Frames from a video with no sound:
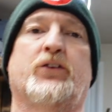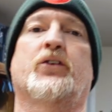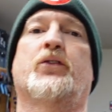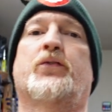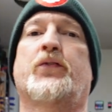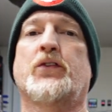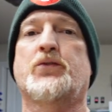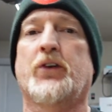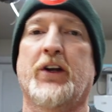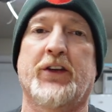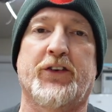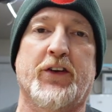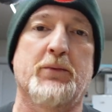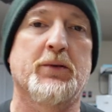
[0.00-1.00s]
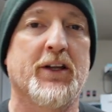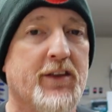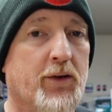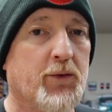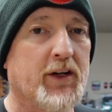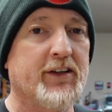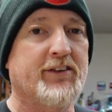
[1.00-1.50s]
so first we're gonna assemble it and
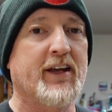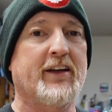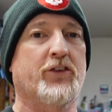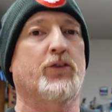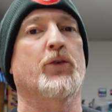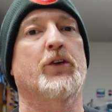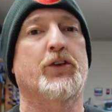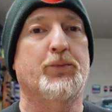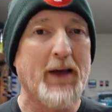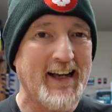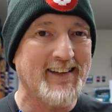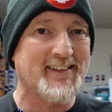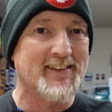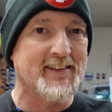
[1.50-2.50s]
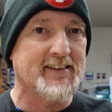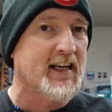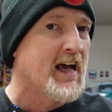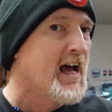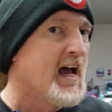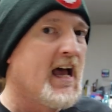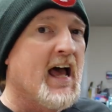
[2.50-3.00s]
then we're gonna take it through its paces.
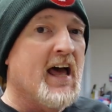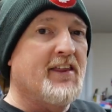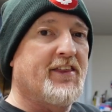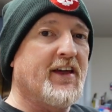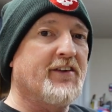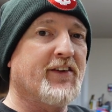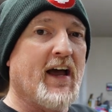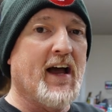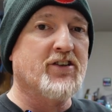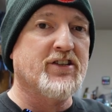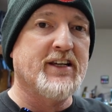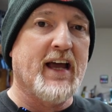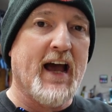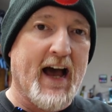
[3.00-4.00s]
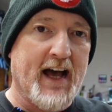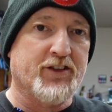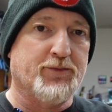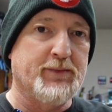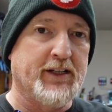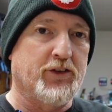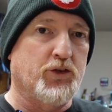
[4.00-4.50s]
They've actually
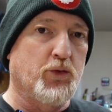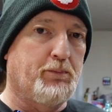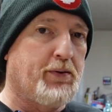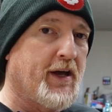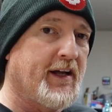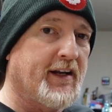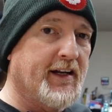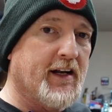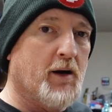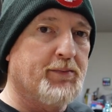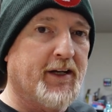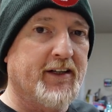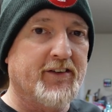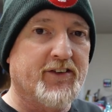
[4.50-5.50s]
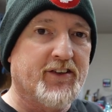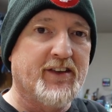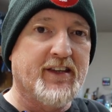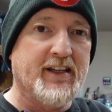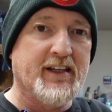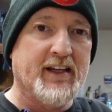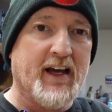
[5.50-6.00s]
asked me to pit it up against
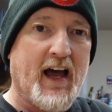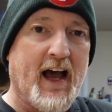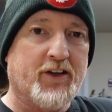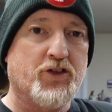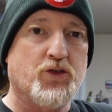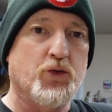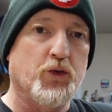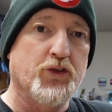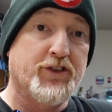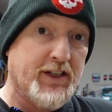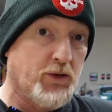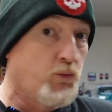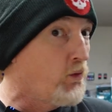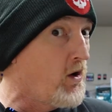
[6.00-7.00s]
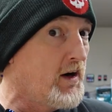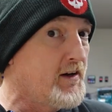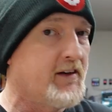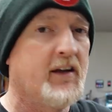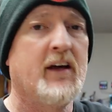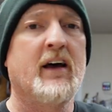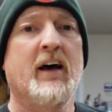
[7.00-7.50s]
the Xtool
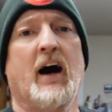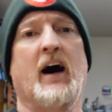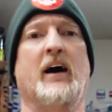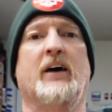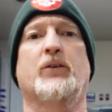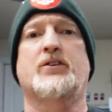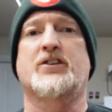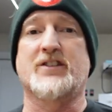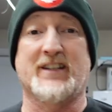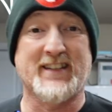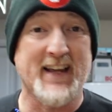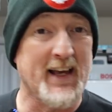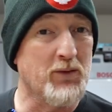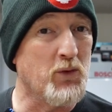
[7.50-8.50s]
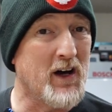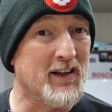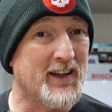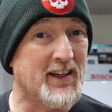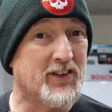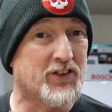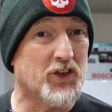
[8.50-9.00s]
D1, uh, which is a 10 watt
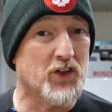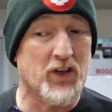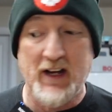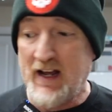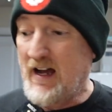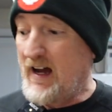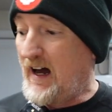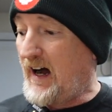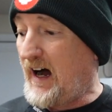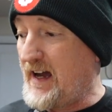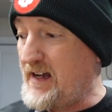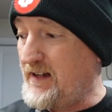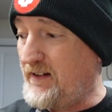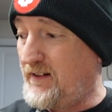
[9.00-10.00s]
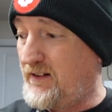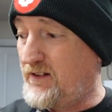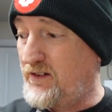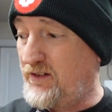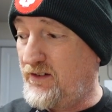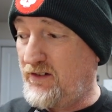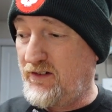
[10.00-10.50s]
laser. I
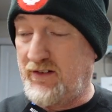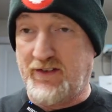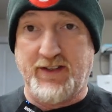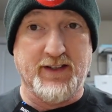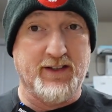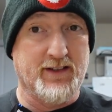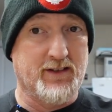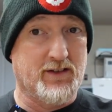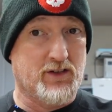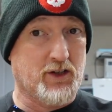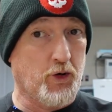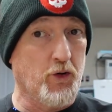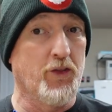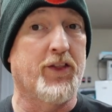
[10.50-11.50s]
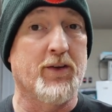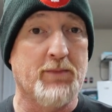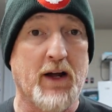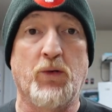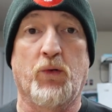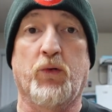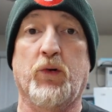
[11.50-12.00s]
told them
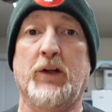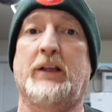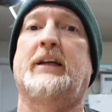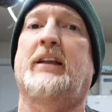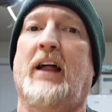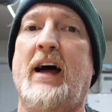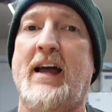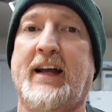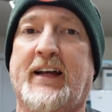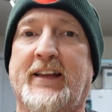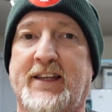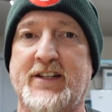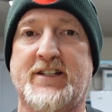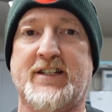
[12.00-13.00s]
I really like the